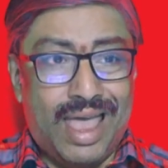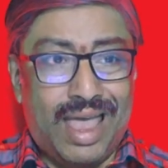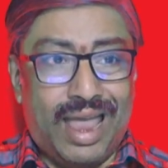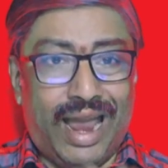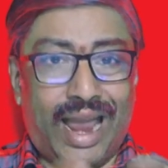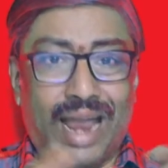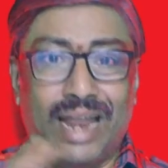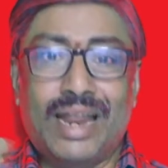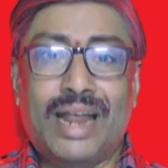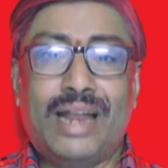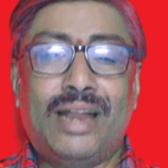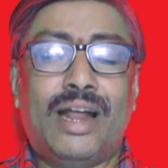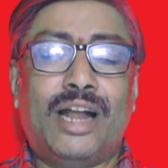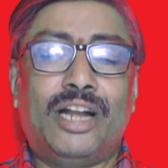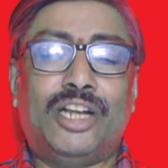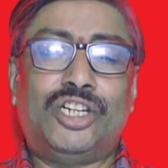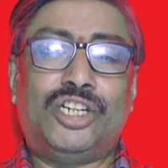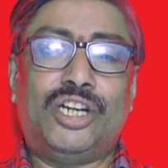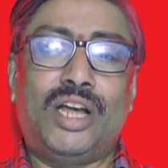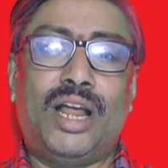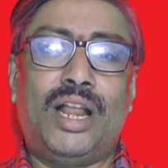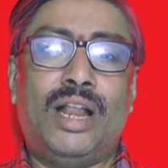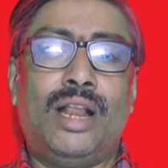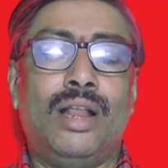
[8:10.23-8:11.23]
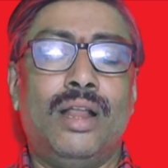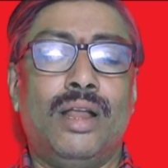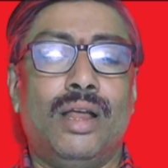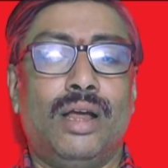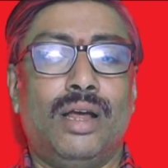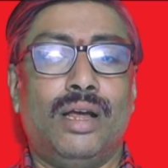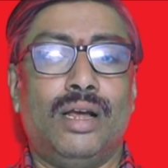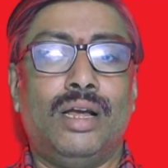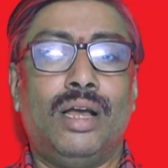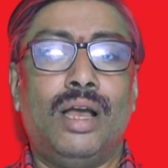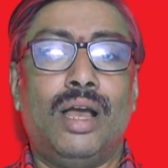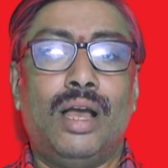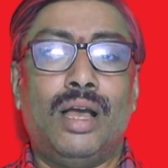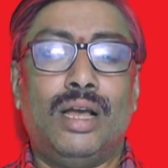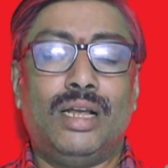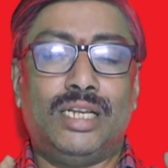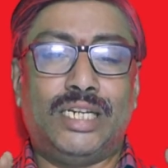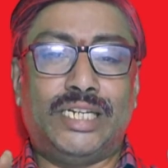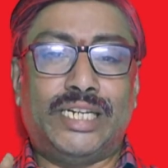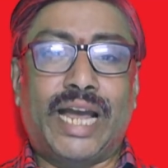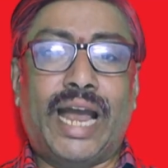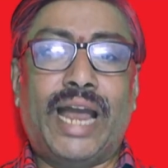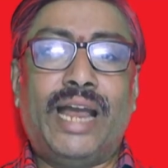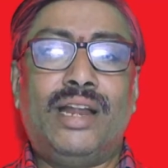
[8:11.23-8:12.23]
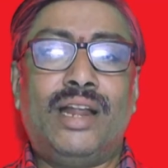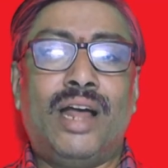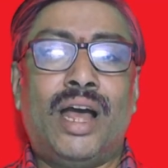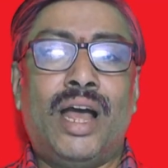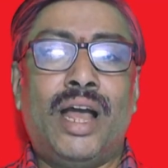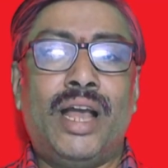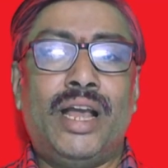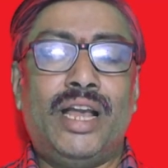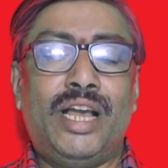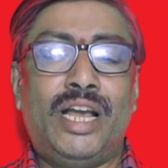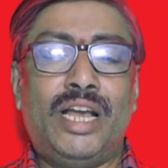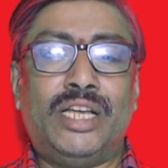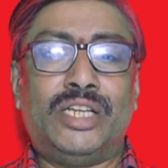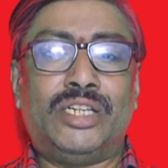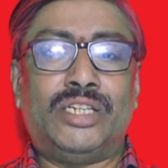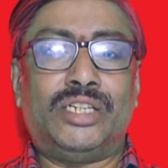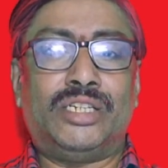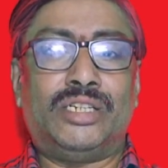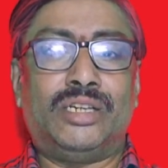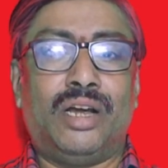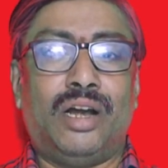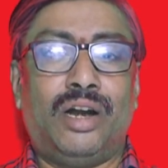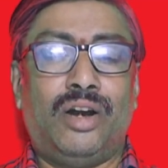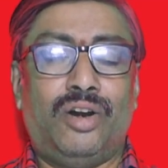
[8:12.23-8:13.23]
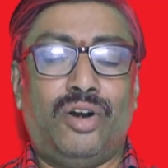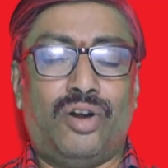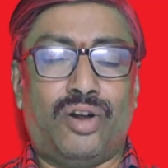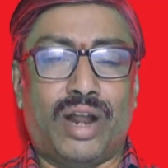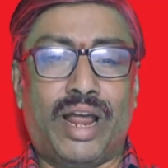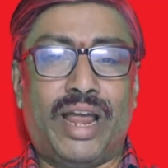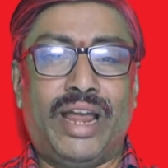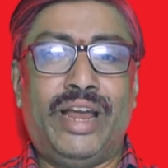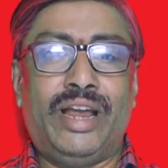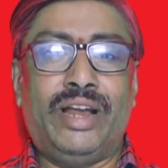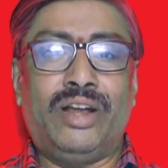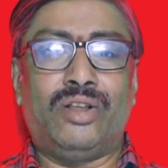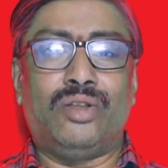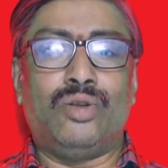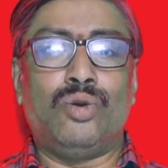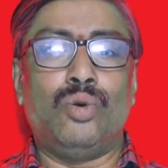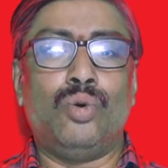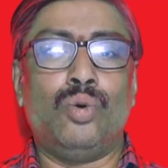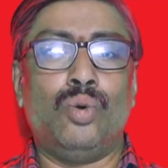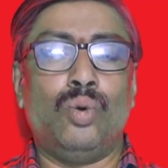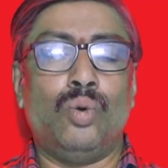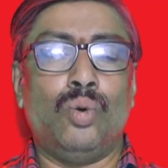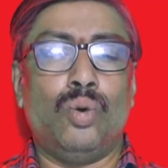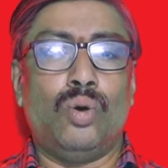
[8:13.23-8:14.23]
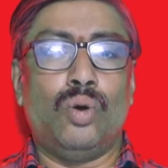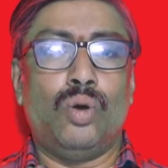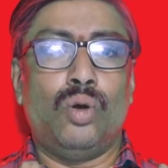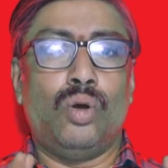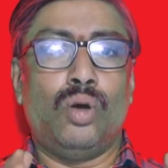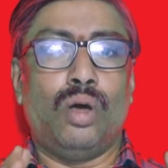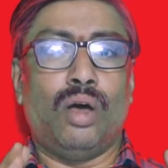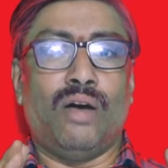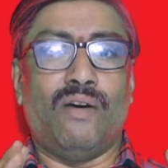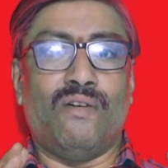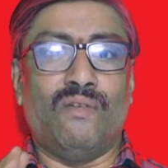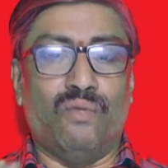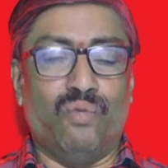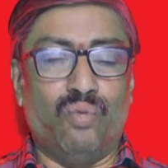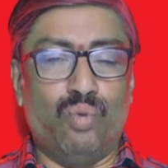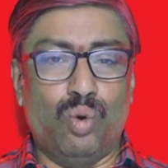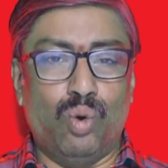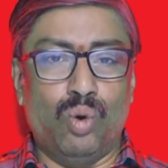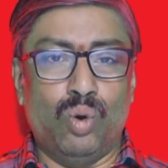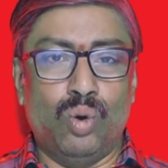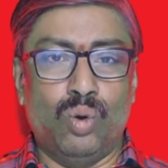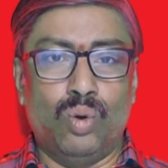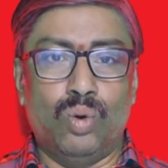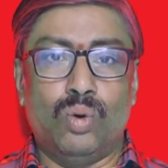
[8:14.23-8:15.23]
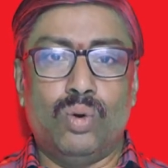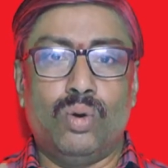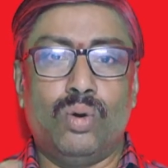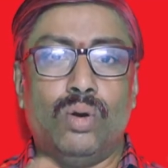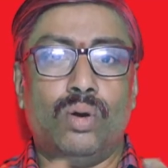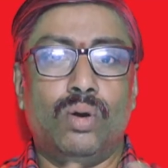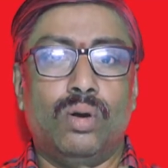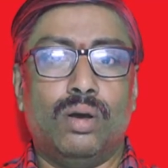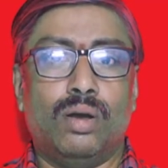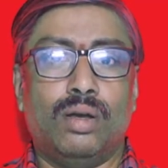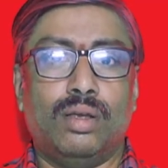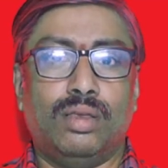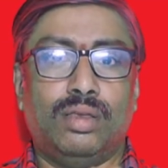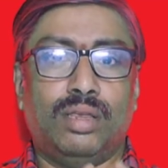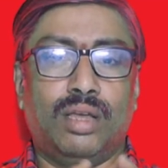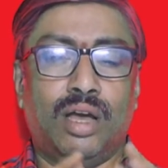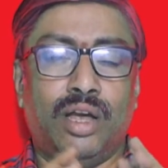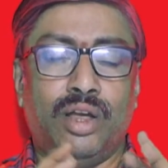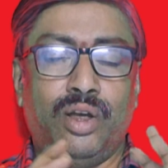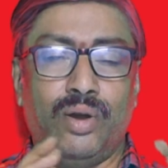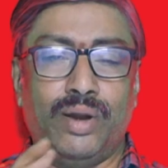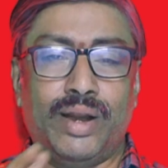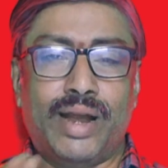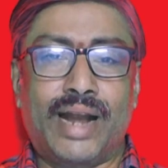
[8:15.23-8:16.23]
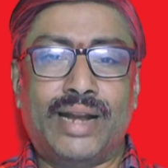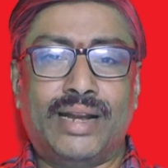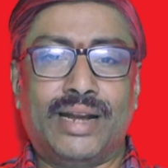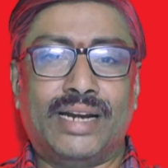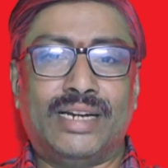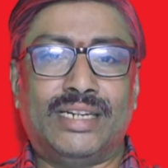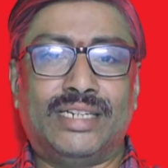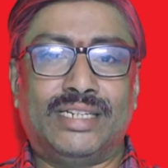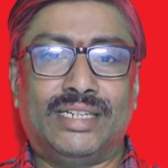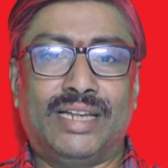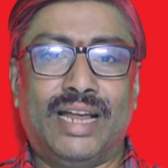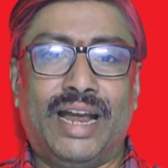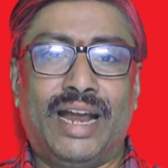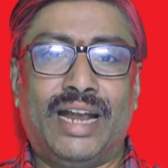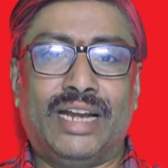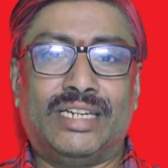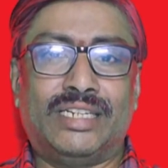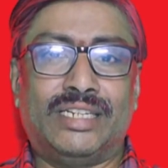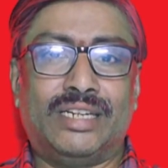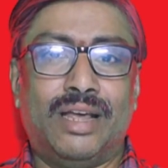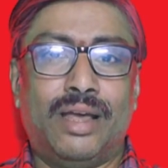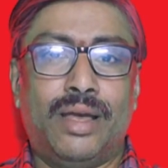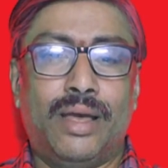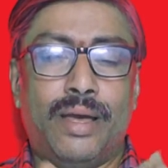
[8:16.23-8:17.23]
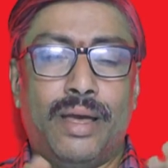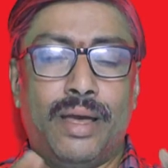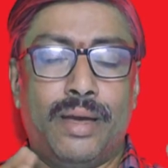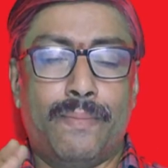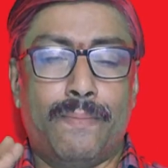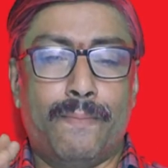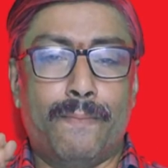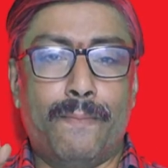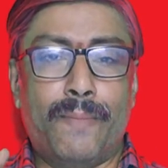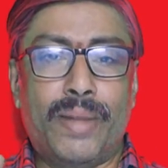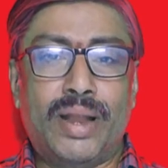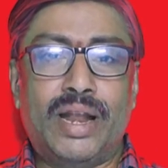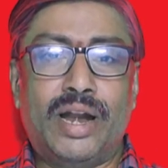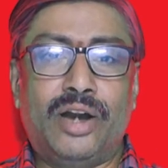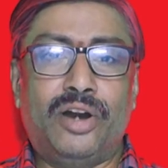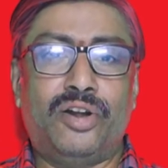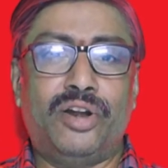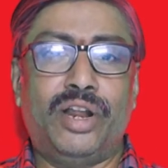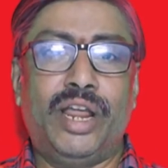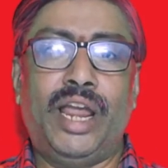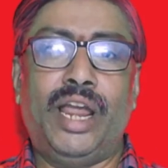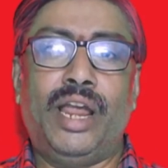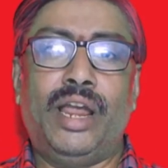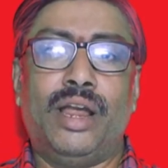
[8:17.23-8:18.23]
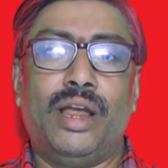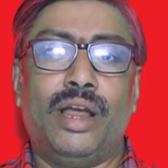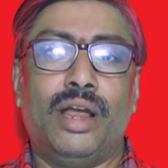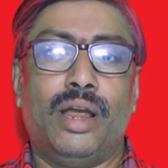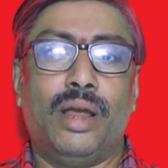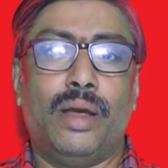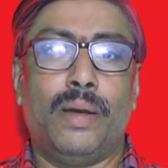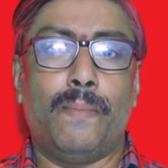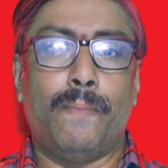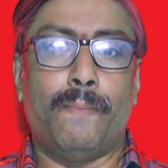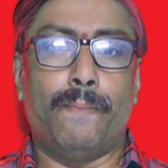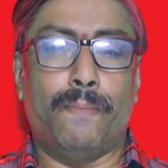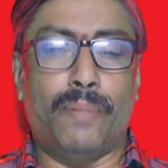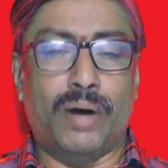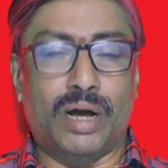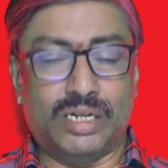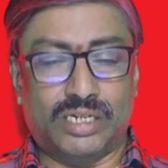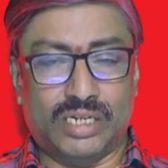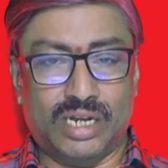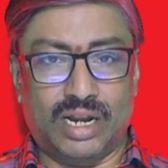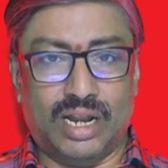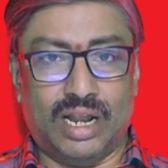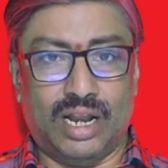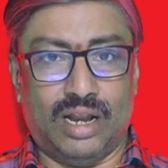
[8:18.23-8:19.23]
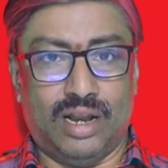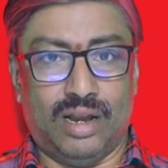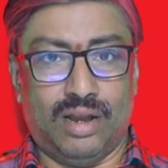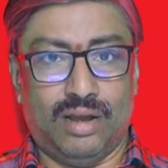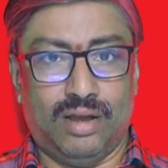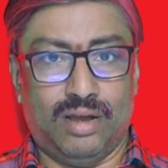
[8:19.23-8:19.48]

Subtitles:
in a nutshell, China is trying to woo the United States military personnel.